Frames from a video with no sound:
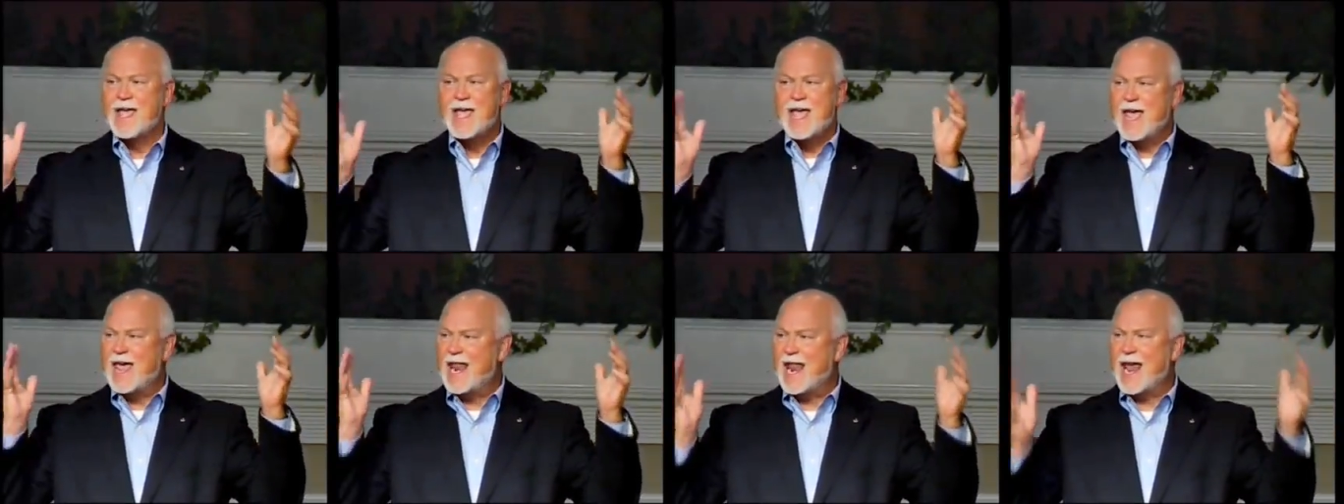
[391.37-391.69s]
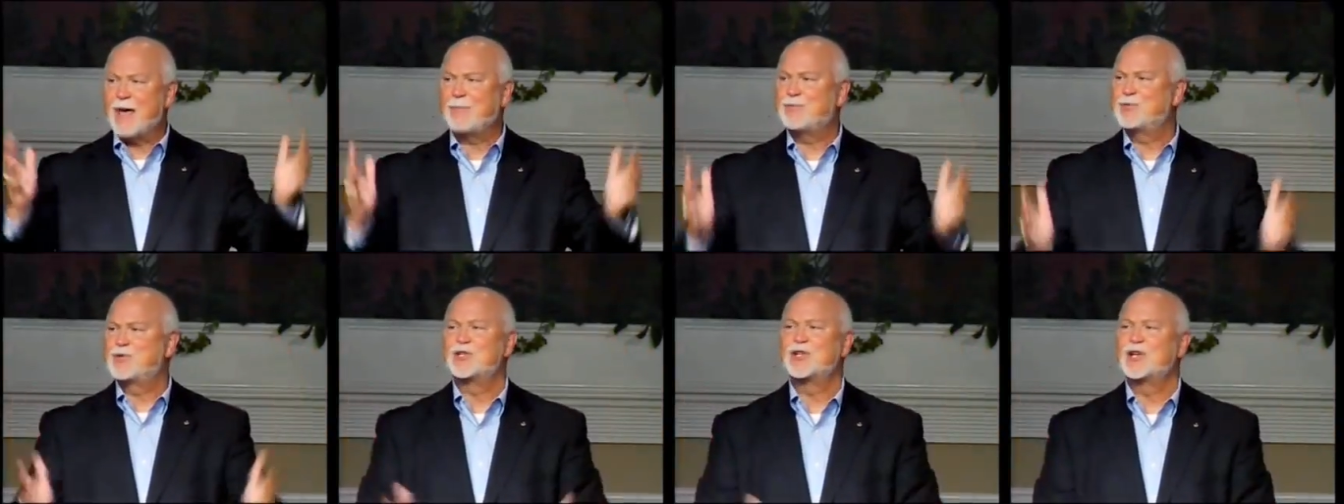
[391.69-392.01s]
and
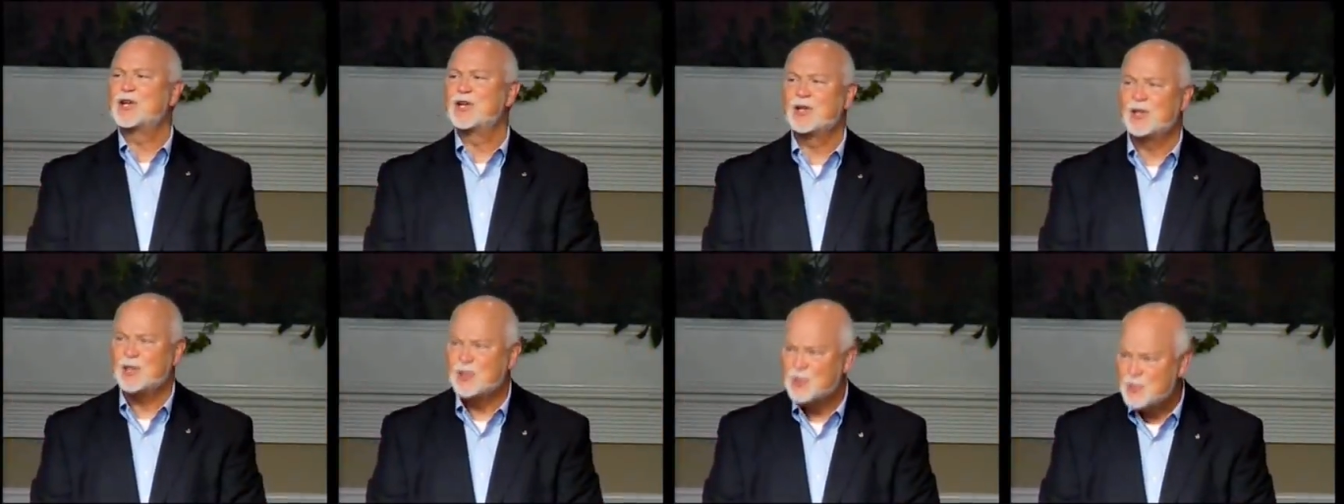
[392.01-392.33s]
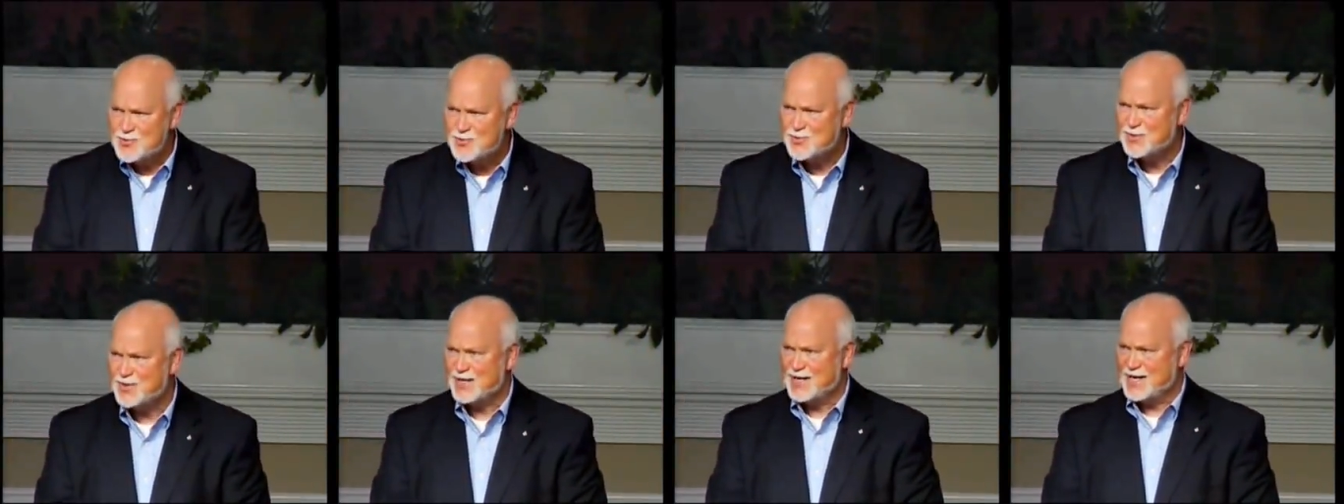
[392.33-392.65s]

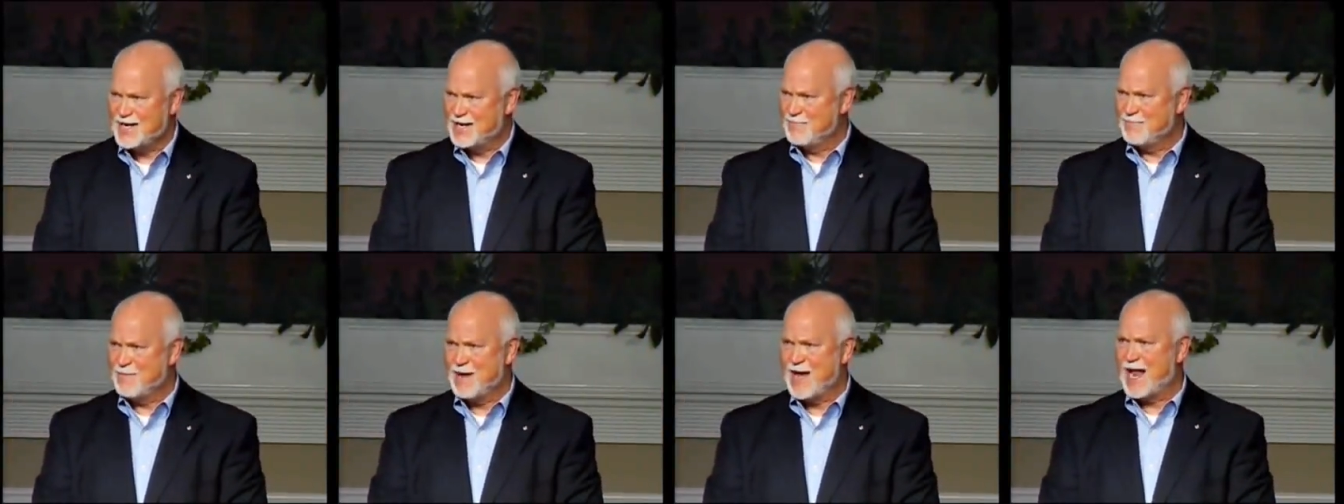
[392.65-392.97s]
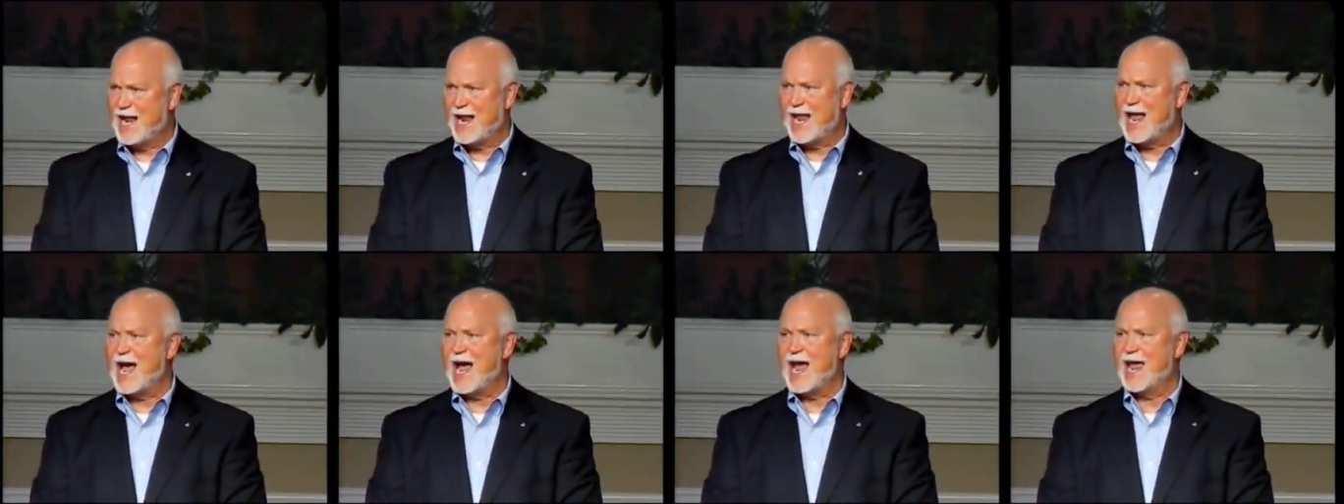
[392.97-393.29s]
absolutely in my
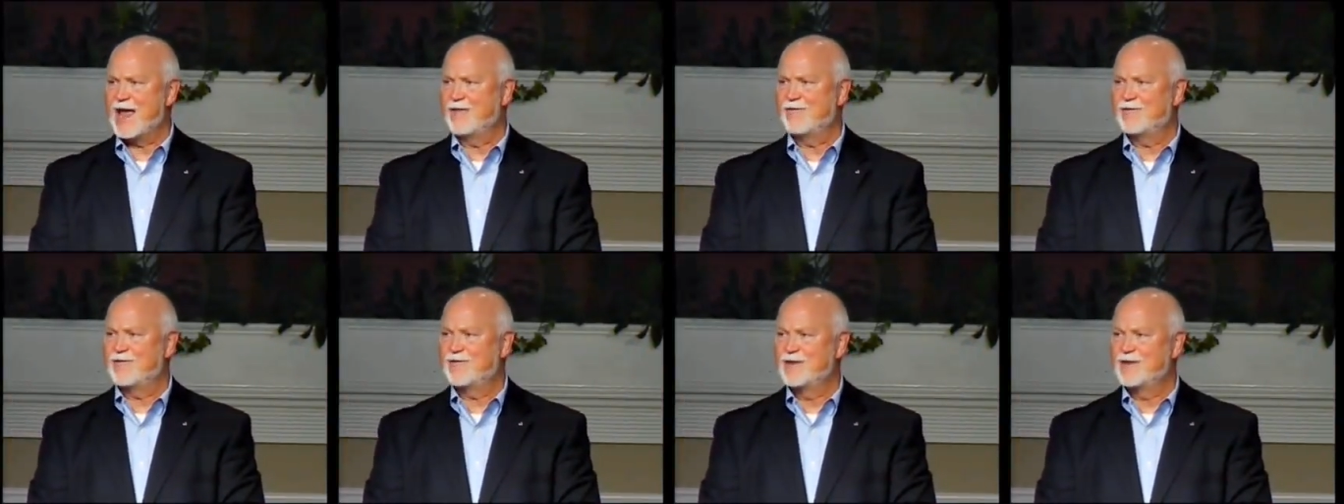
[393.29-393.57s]
life.